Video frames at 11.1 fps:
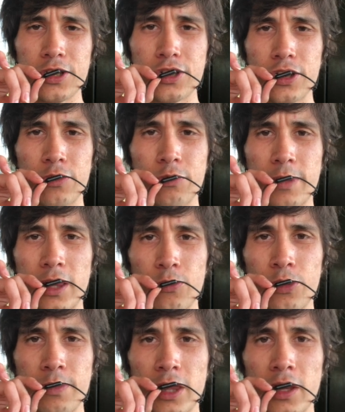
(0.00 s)
concerned
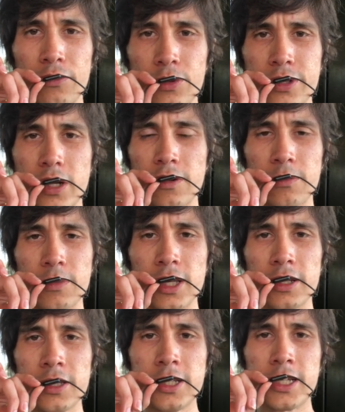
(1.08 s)
when my loved ones hugged
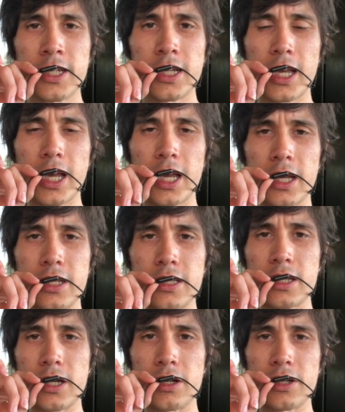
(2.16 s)
me, and
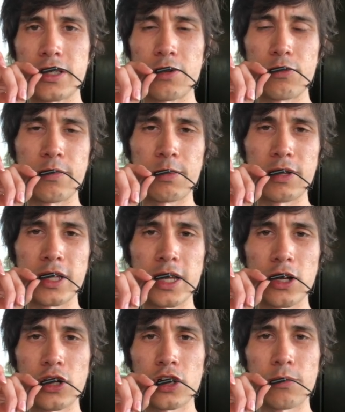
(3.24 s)
because they would maybe
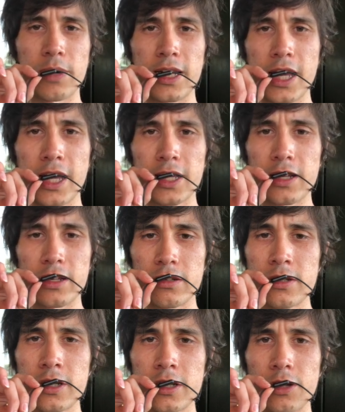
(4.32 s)
hurt my neck, and
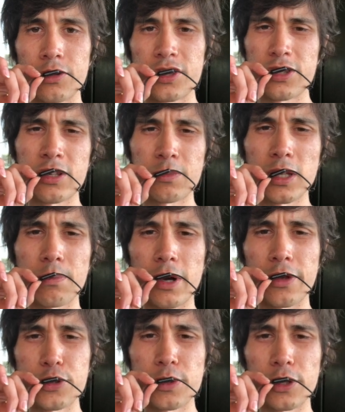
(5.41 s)
it's still something that
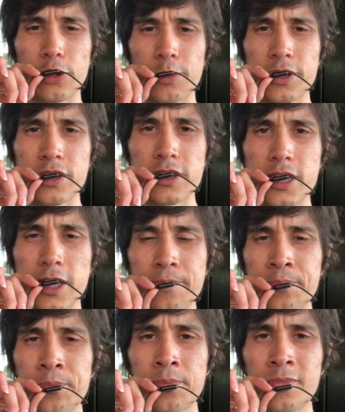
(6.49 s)
bothers me a little bit to this day.
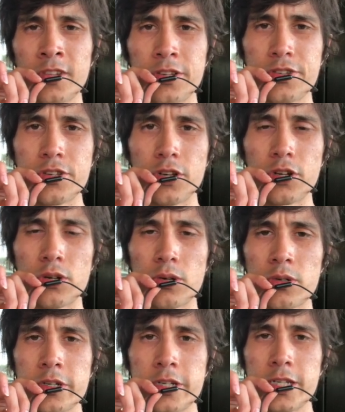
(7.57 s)
So,
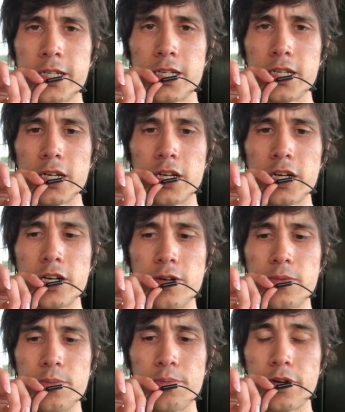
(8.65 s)

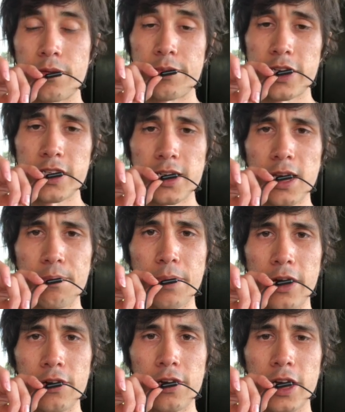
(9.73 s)
but it did get
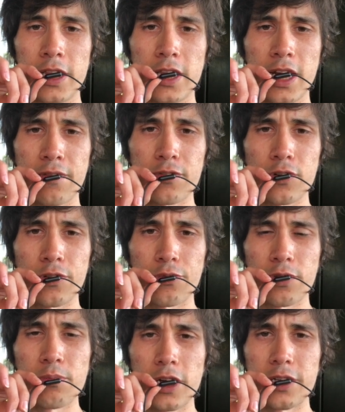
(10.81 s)
better, and then after
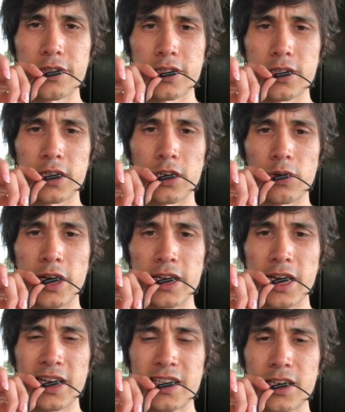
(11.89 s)
3 months,
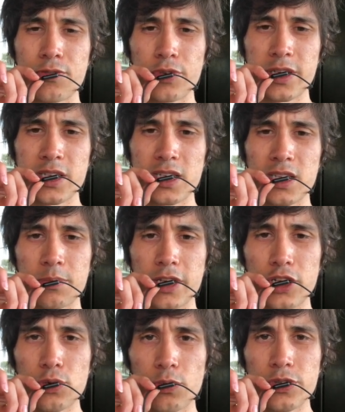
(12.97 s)
I didn't really see
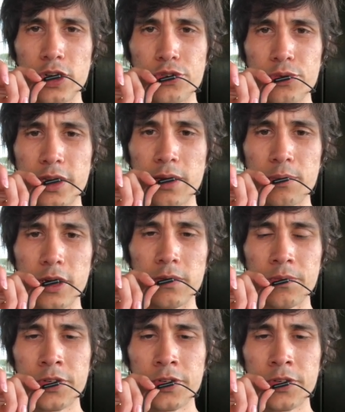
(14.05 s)
substantial results with him, but